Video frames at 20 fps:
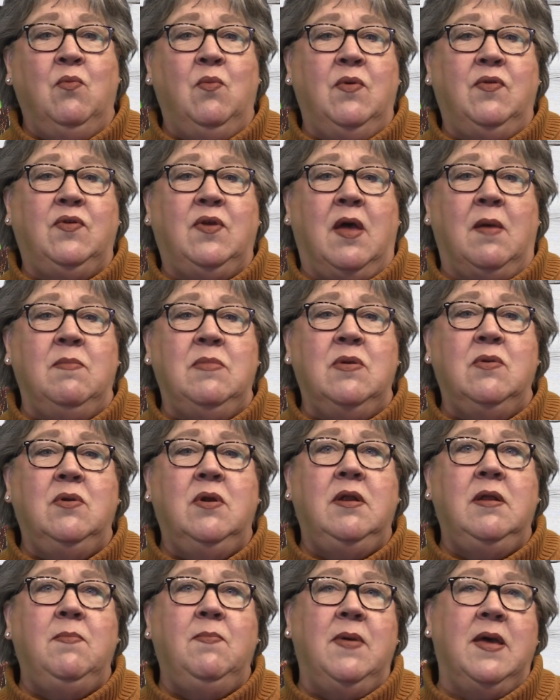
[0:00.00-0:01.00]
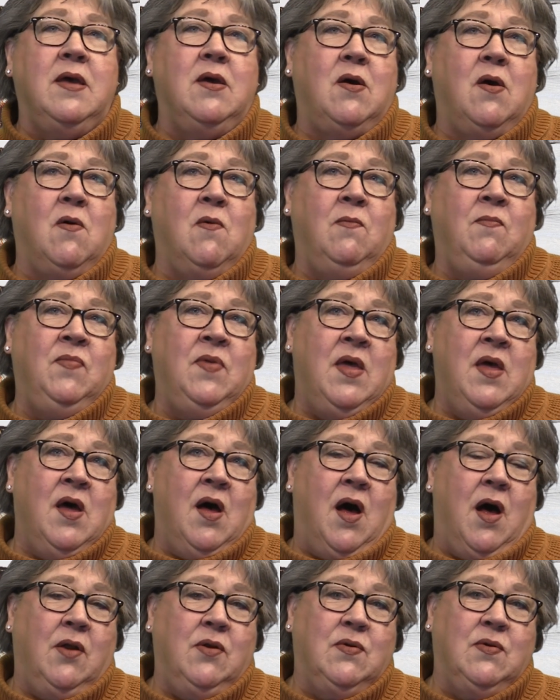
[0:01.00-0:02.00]
with community bingo
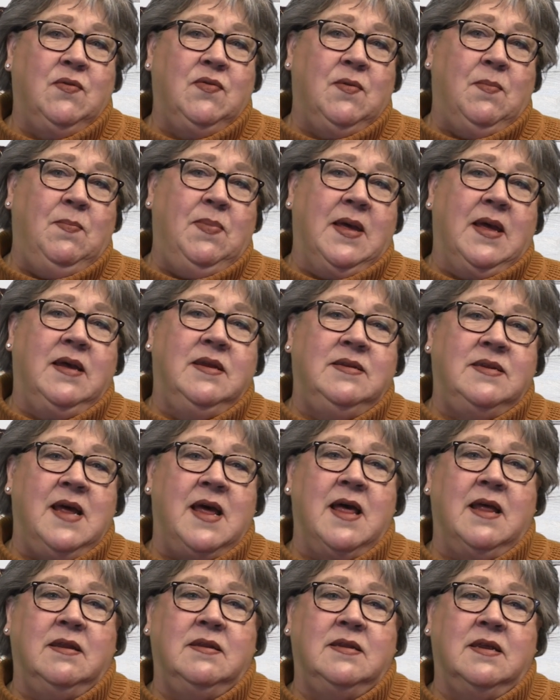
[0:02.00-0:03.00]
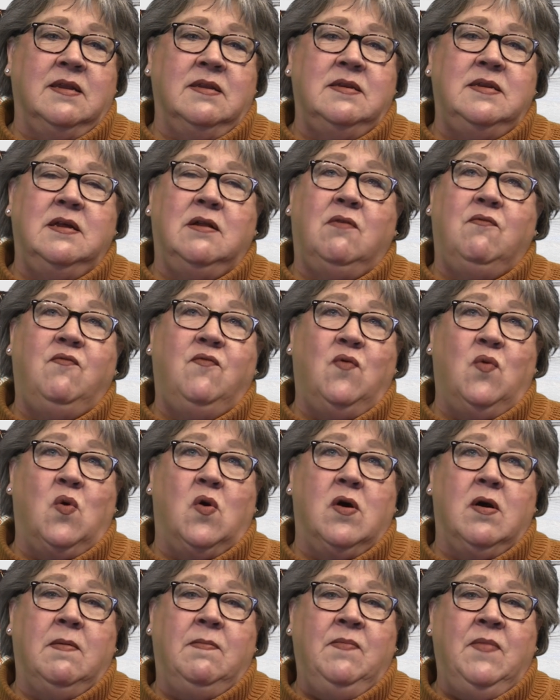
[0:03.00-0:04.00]
under the big tent until
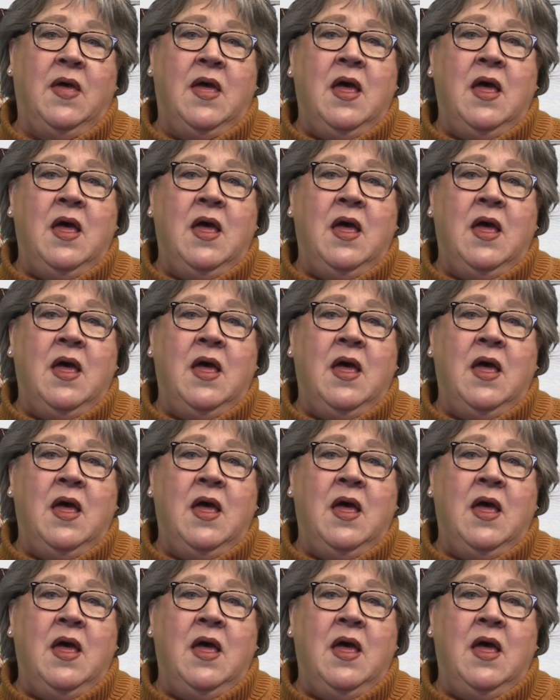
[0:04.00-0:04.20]
4.